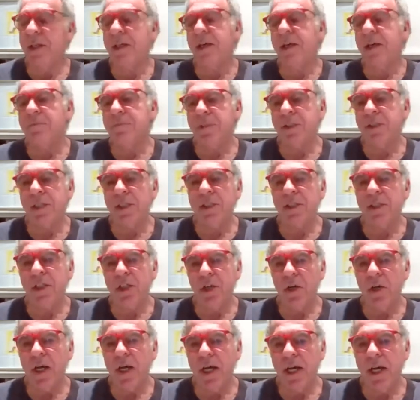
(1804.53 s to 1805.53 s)
comes into
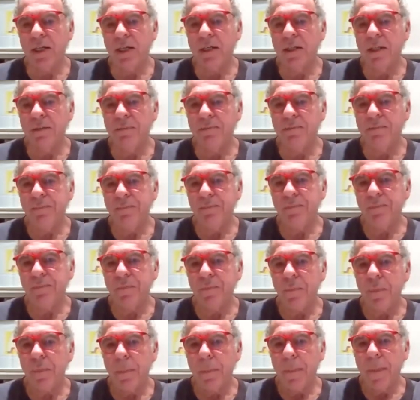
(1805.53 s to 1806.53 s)
your head.
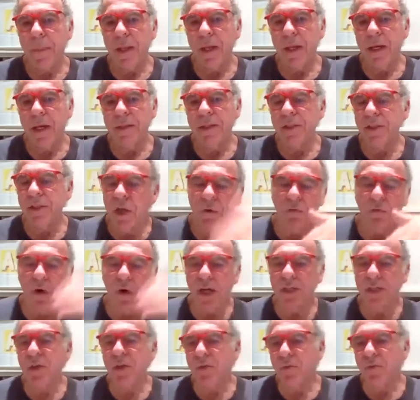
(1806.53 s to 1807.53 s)
There's no
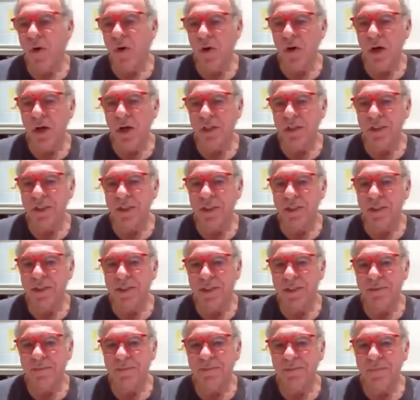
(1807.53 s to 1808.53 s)
right or wrong
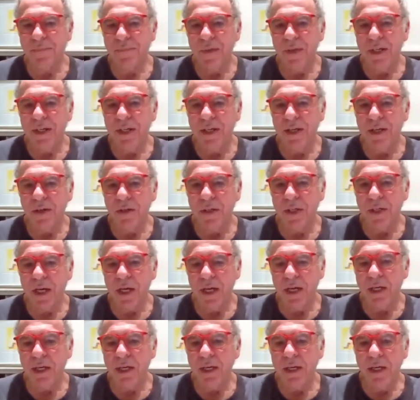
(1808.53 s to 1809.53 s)
answers,
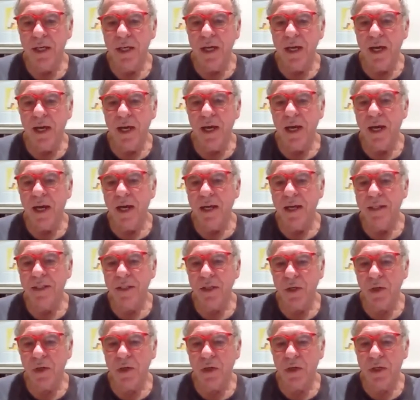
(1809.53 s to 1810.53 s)
okay? And
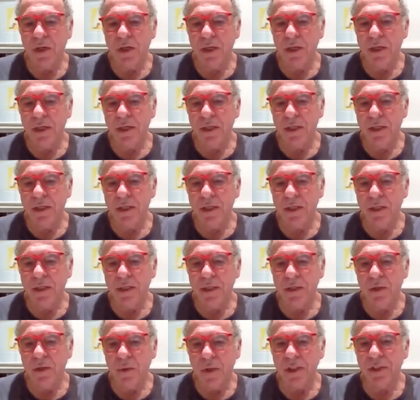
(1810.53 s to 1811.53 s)
the
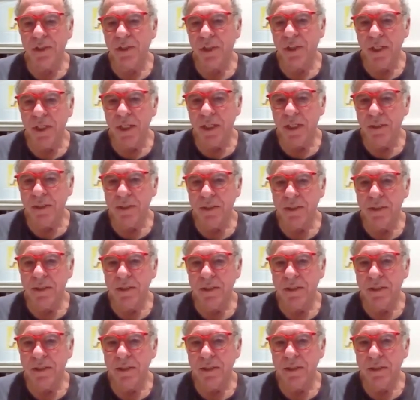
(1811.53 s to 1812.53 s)
question is,
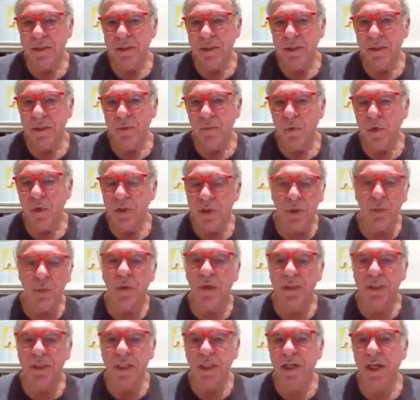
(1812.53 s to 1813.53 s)
what do you
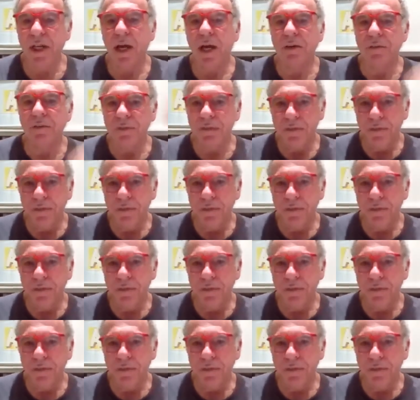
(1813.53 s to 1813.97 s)
want in life?